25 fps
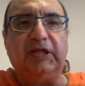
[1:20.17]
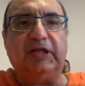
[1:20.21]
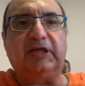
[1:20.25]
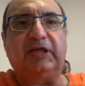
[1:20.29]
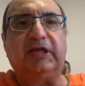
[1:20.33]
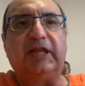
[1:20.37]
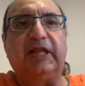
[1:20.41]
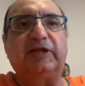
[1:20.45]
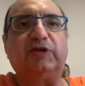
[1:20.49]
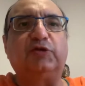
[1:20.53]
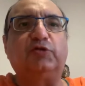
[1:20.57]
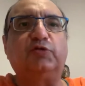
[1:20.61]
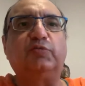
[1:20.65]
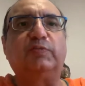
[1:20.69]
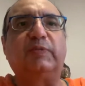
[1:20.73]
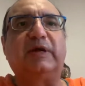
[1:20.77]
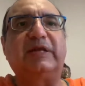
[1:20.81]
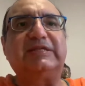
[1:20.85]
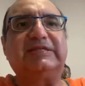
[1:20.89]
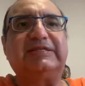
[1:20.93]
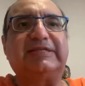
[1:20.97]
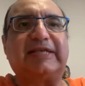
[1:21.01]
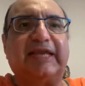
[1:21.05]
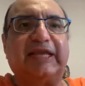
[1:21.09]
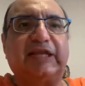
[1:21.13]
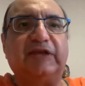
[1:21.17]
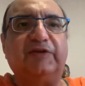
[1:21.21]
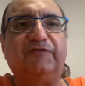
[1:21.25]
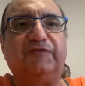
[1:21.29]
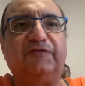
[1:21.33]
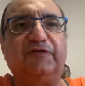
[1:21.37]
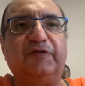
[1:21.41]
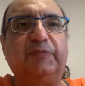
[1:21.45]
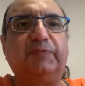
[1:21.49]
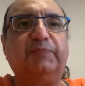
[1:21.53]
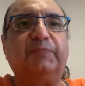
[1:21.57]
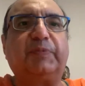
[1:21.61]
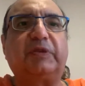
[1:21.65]
It led to my second
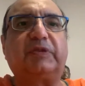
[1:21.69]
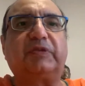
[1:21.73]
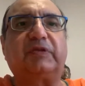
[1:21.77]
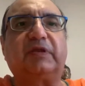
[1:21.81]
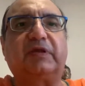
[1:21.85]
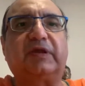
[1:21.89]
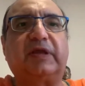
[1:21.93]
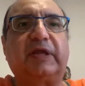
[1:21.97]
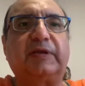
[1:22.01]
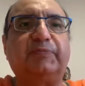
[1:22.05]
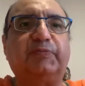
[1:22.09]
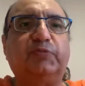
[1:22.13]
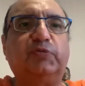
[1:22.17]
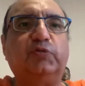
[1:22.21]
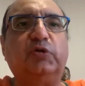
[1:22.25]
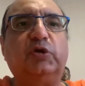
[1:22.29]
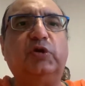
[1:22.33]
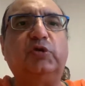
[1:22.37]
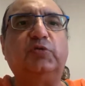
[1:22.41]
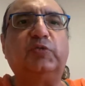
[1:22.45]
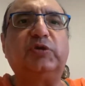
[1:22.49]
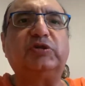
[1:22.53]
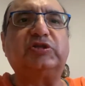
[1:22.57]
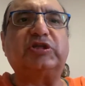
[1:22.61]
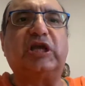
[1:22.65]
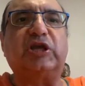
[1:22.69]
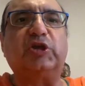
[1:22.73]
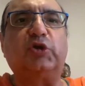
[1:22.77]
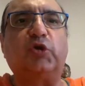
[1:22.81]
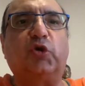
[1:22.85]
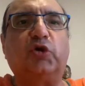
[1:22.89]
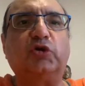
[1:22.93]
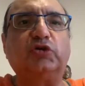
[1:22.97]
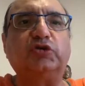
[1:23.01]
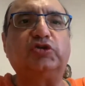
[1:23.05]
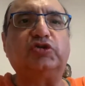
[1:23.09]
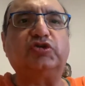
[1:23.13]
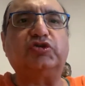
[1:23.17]
film, Patthar Ke Phool, in which I
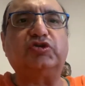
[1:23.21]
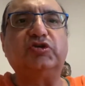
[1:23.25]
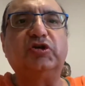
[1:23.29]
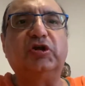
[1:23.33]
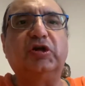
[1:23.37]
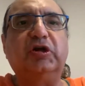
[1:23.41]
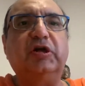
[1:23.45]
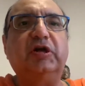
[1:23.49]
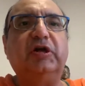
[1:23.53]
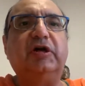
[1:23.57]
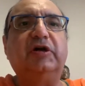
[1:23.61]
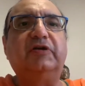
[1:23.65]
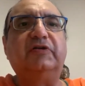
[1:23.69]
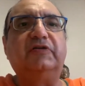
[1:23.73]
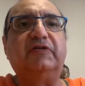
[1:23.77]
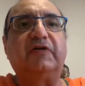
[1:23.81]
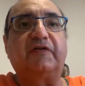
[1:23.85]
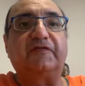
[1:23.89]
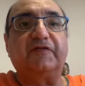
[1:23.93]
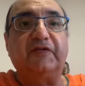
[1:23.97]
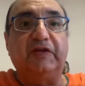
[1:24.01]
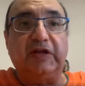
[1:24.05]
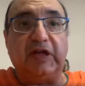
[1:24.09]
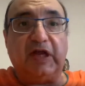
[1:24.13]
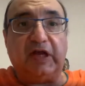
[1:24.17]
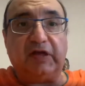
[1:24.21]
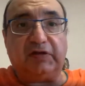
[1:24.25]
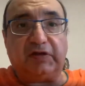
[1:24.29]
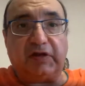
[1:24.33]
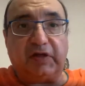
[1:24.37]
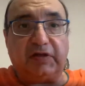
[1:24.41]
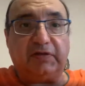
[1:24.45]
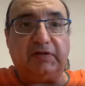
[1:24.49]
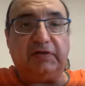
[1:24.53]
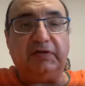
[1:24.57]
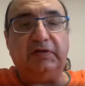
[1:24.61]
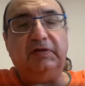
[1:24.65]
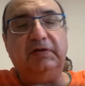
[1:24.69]
launched Raveena
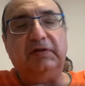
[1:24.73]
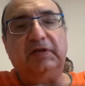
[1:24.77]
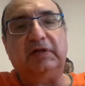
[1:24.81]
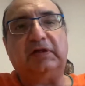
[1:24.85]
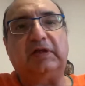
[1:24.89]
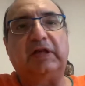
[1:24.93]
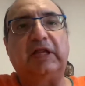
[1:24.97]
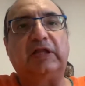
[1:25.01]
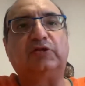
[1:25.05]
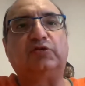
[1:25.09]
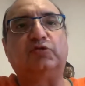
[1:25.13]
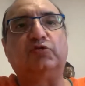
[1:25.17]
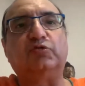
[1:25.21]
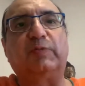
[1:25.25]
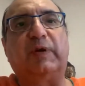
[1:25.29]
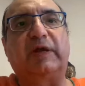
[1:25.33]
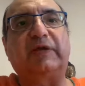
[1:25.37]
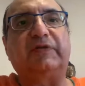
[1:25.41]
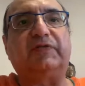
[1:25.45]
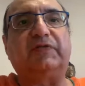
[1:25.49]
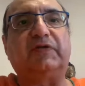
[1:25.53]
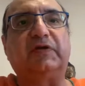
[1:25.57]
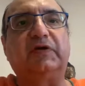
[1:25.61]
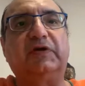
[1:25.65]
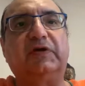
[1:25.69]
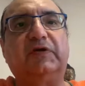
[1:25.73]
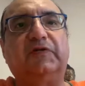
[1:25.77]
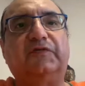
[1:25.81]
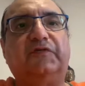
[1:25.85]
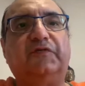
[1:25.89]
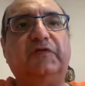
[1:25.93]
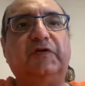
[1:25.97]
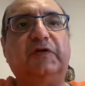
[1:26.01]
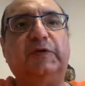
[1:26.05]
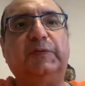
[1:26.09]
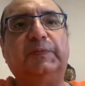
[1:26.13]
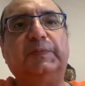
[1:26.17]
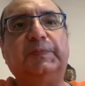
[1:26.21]
Tandon. It led to my third
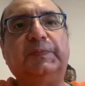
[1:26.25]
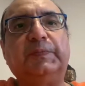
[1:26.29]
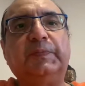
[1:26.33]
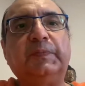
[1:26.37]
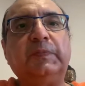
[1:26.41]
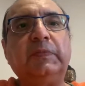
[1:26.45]
film,